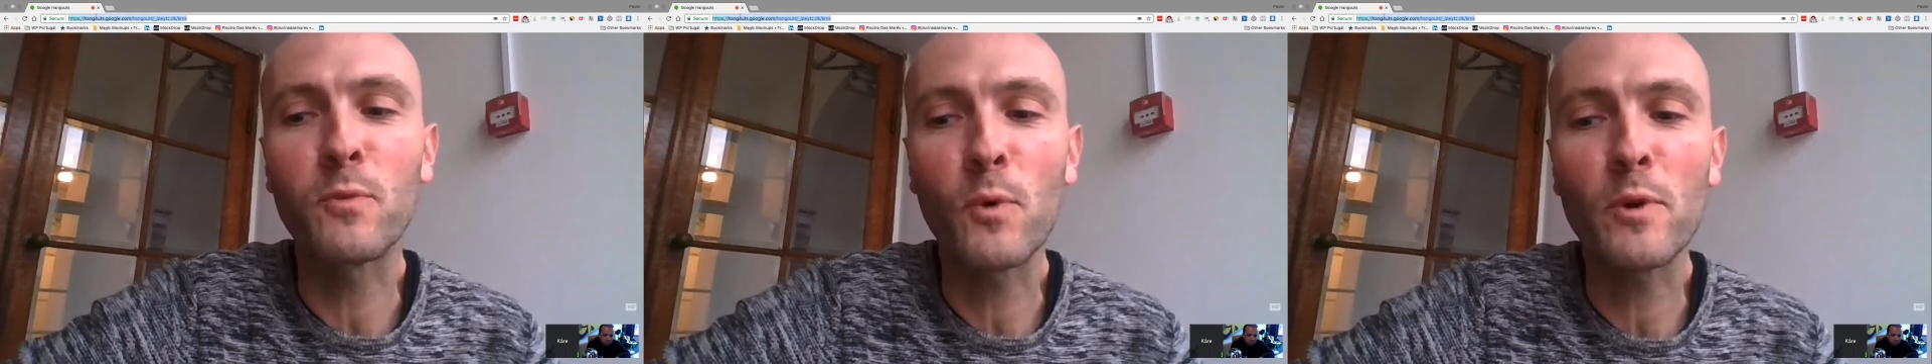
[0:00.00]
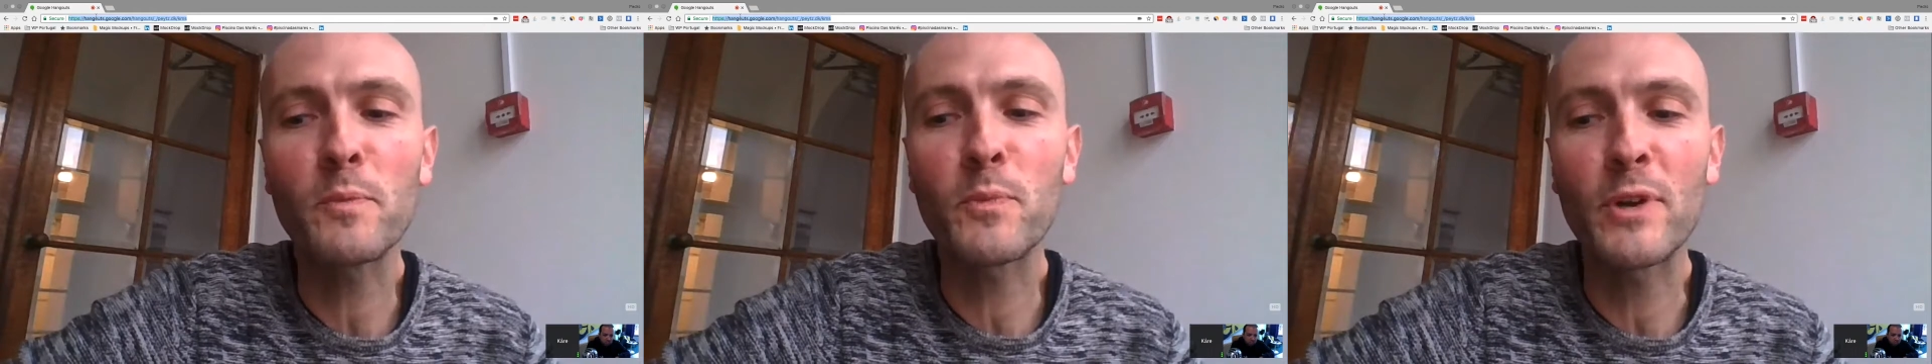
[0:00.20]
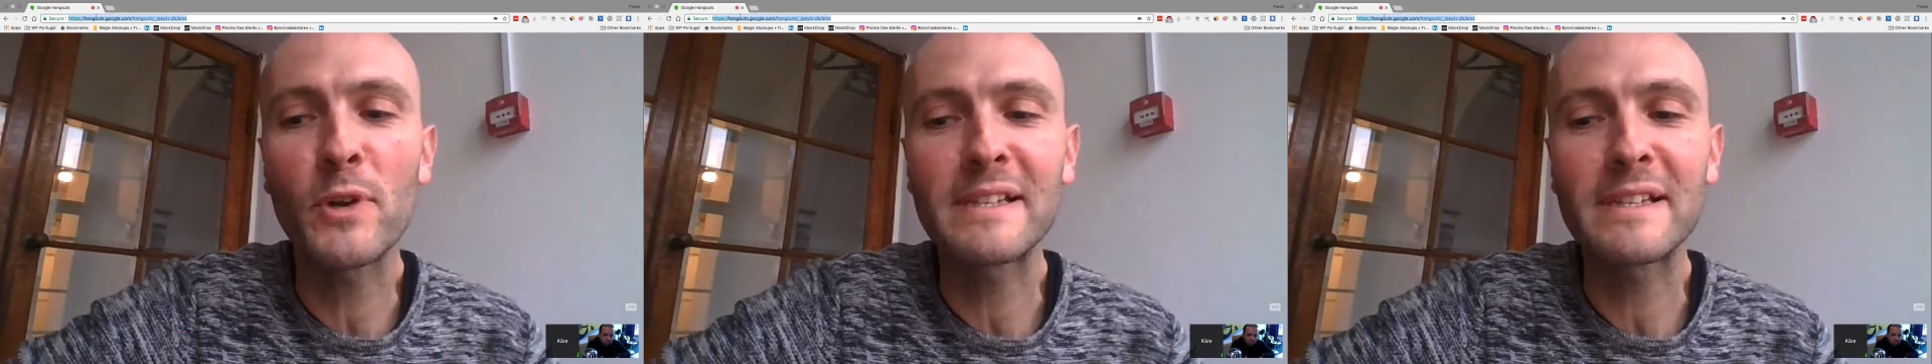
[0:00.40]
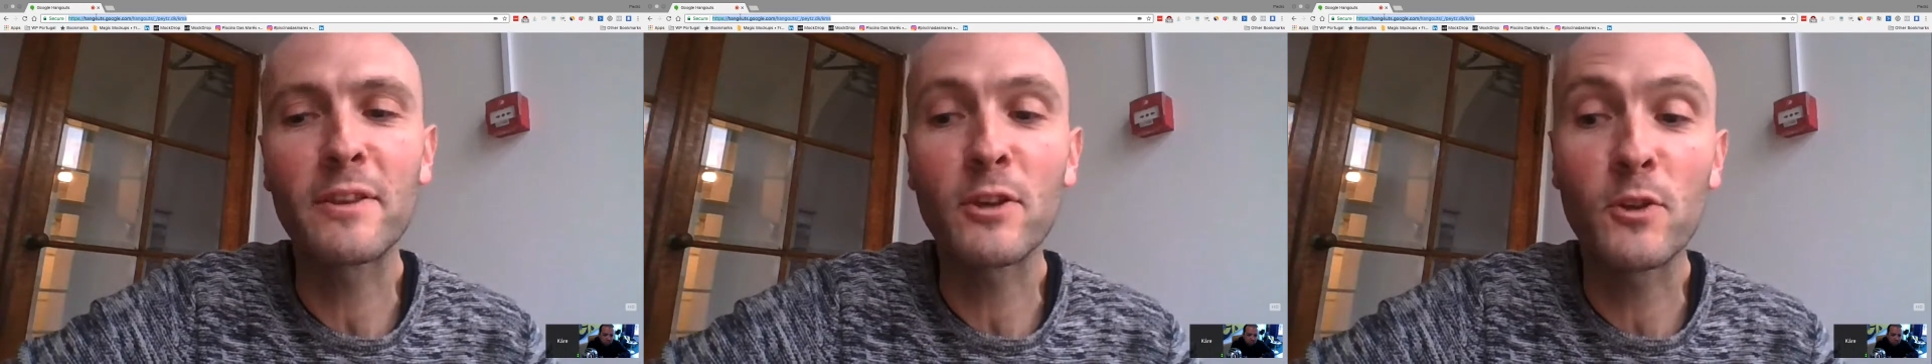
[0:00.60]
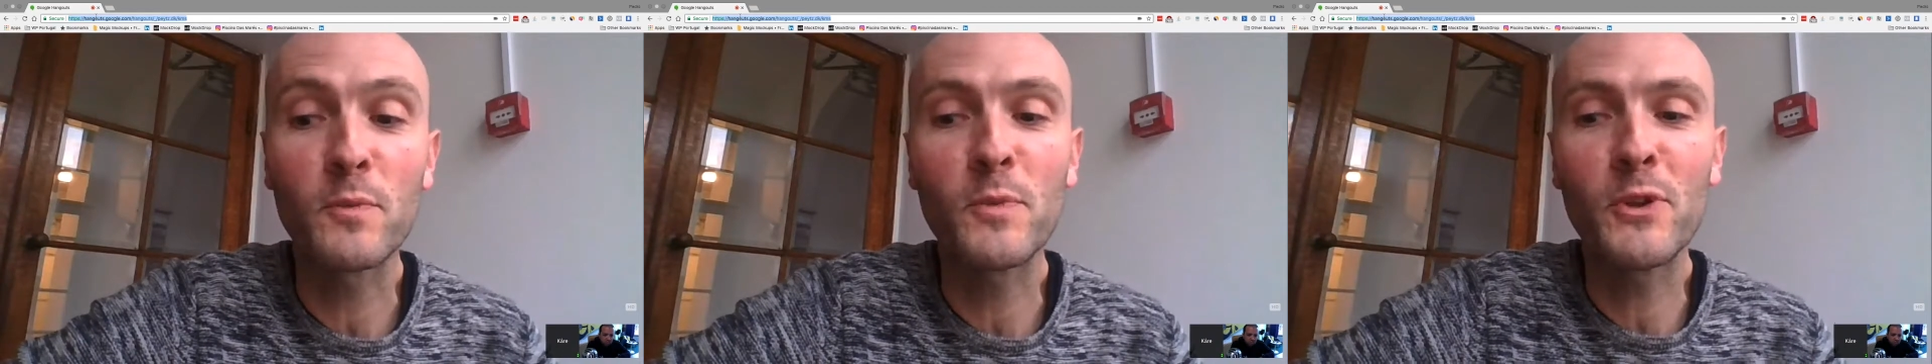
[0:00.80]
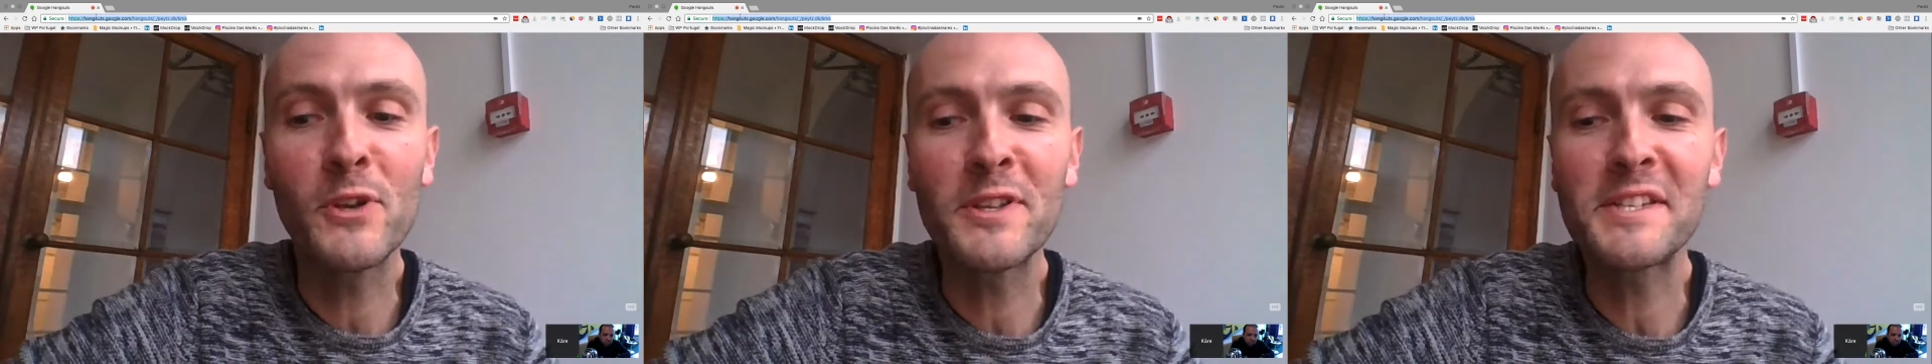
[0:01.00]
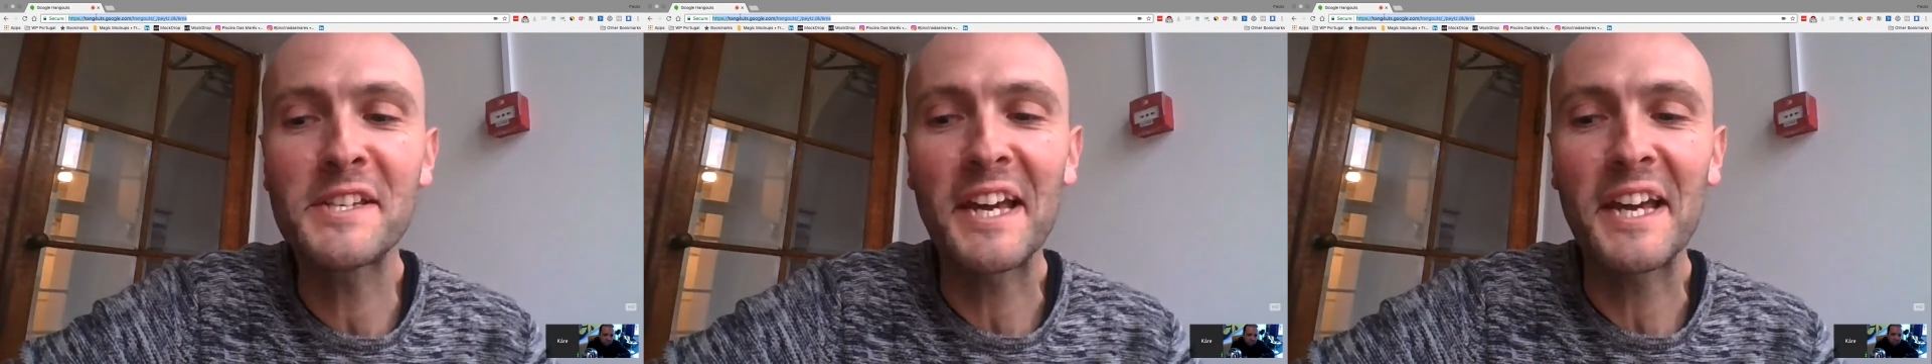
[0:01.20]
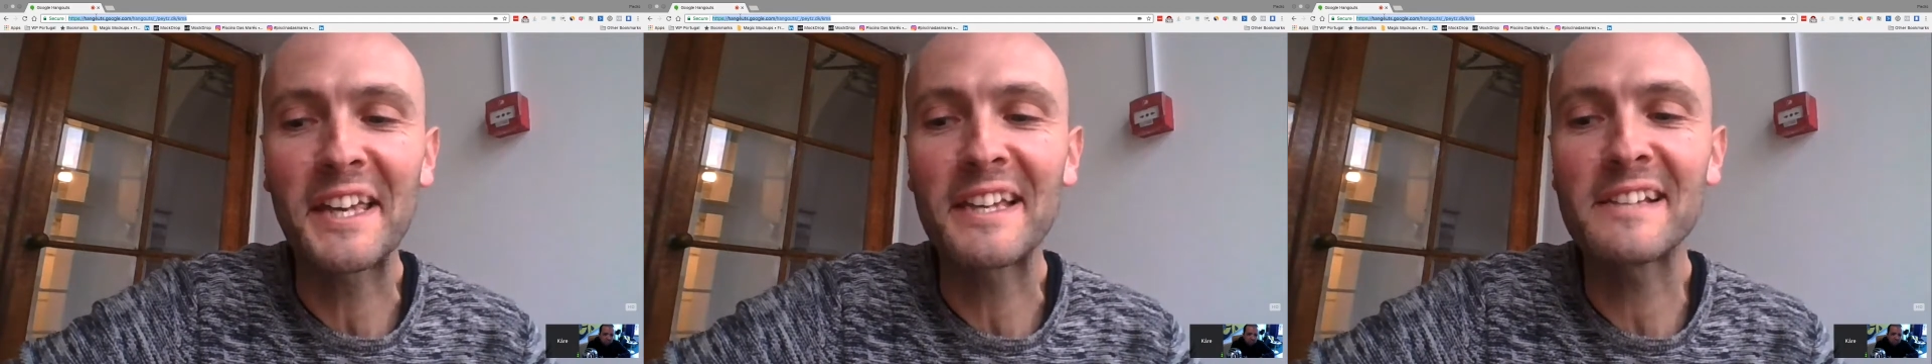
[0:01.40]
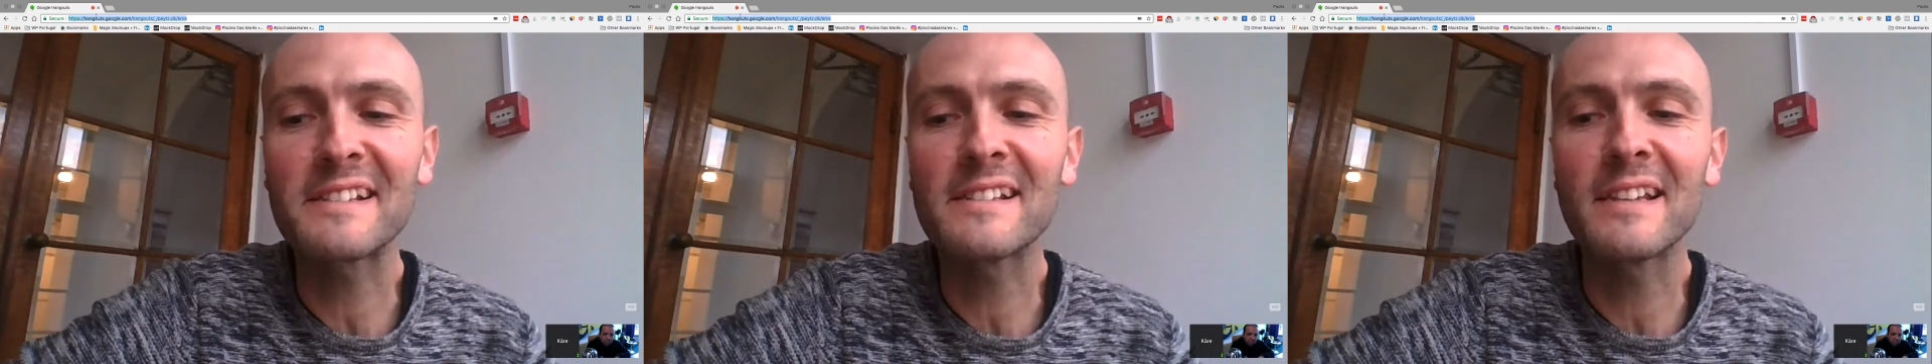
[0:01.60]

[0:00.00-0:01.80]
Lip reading: WordPress and the community, I guess,